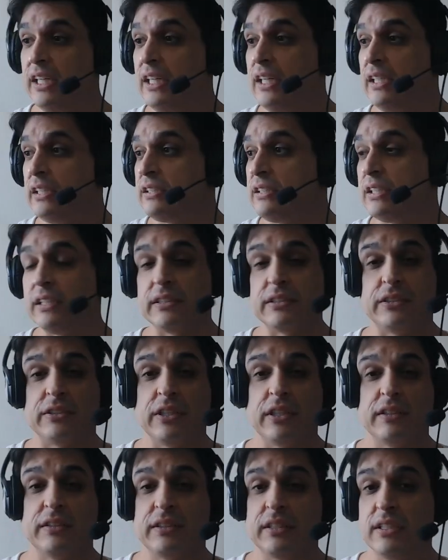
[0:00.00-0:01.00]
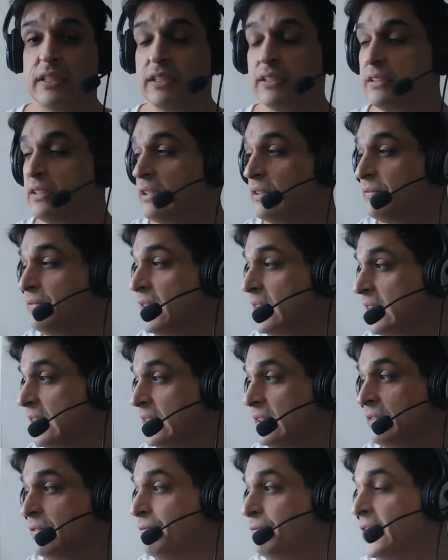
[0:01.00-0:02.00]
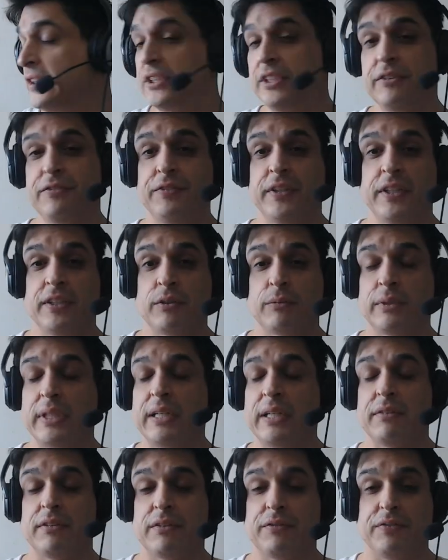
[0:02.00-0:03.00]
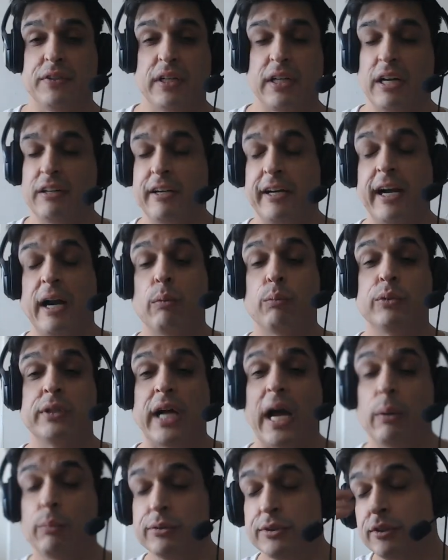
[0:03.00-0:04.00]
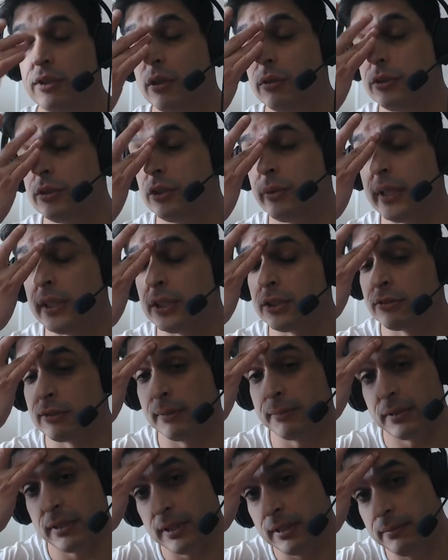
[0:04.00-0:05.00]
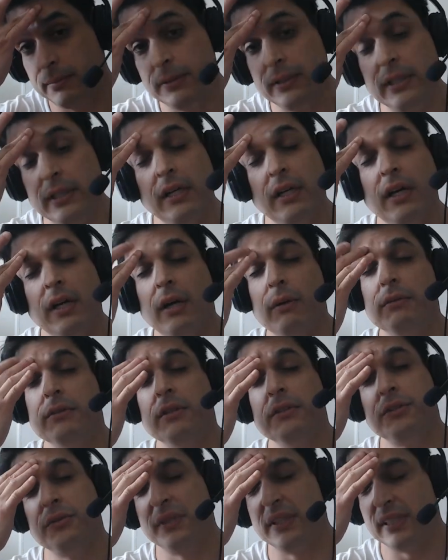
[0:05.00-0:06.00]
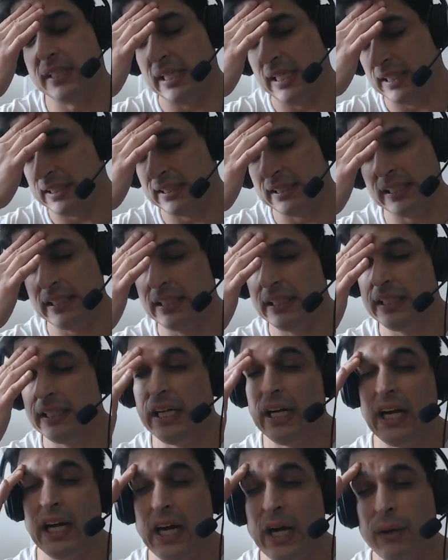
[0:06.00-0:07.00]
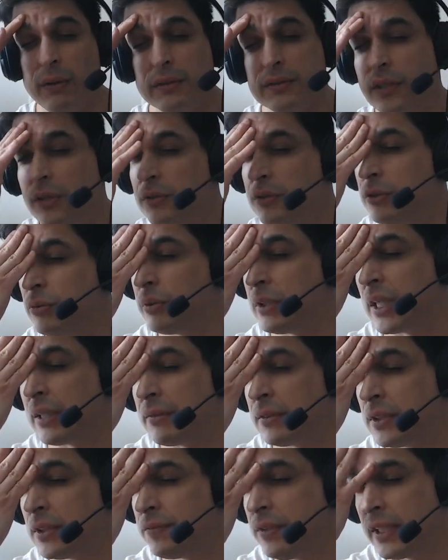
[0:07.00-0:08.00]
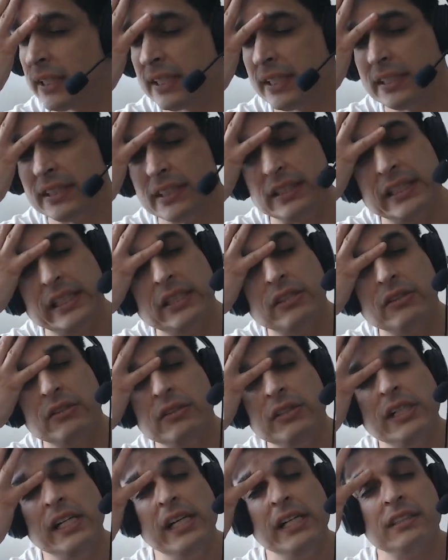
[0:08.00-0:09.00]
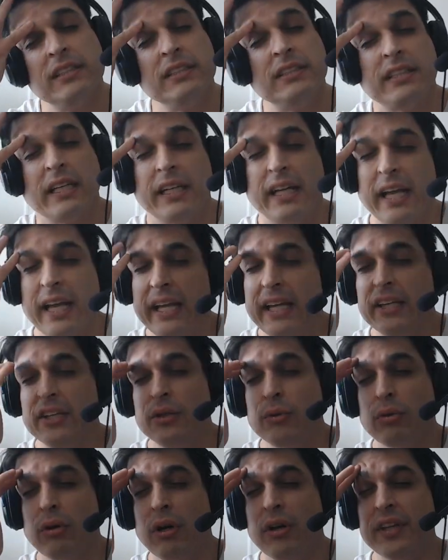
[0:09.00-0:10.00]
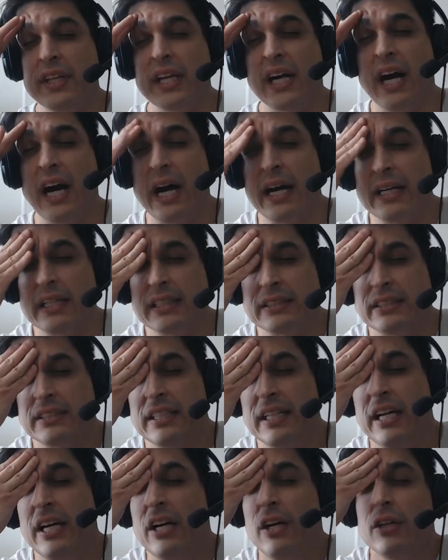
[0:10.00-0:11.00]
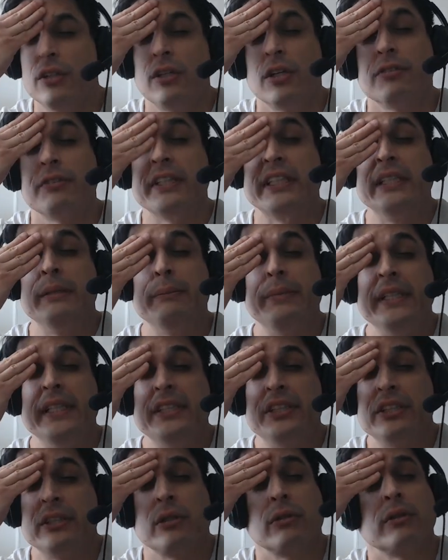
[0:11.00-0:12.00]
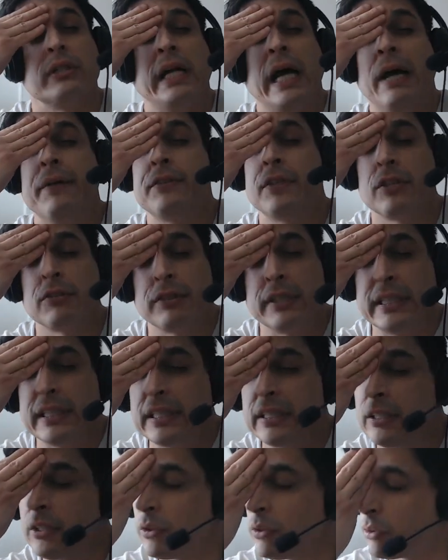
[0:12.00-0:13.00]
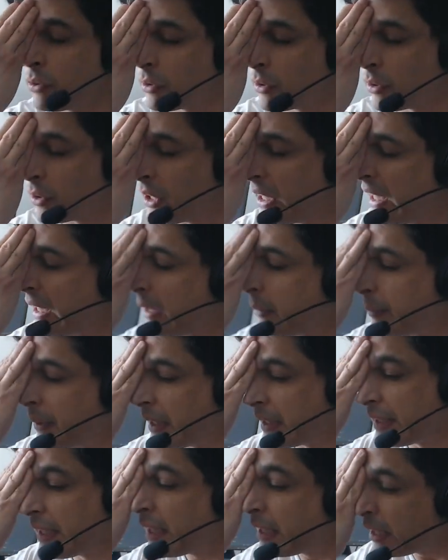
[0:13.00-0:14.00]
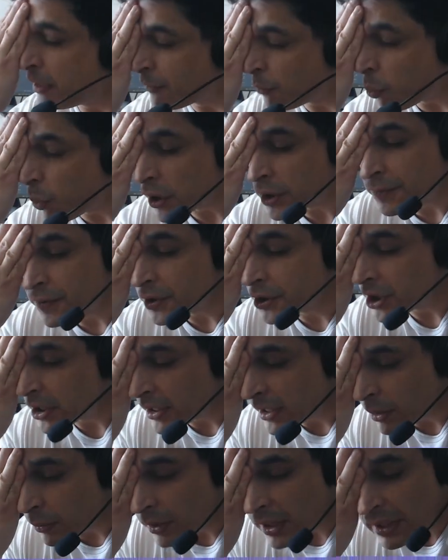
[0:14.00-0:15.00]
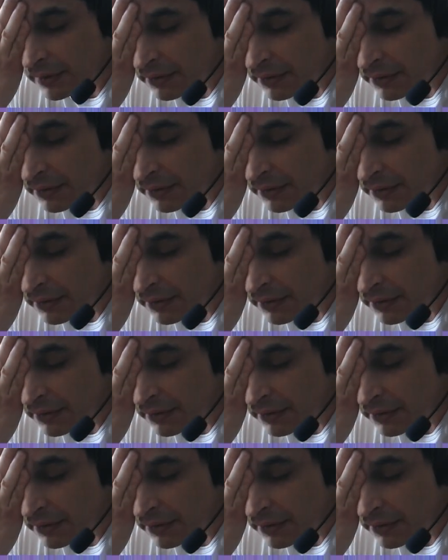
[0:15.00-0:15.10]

the the the, the fucking fishy finger whatever the fuck all right I would I would go to a strip club I would go to Atlantic City I would go to whatever the fuck it is legal to say hey you are the hottest Korean bitch or half Korean or big titty from West Virginia, whatever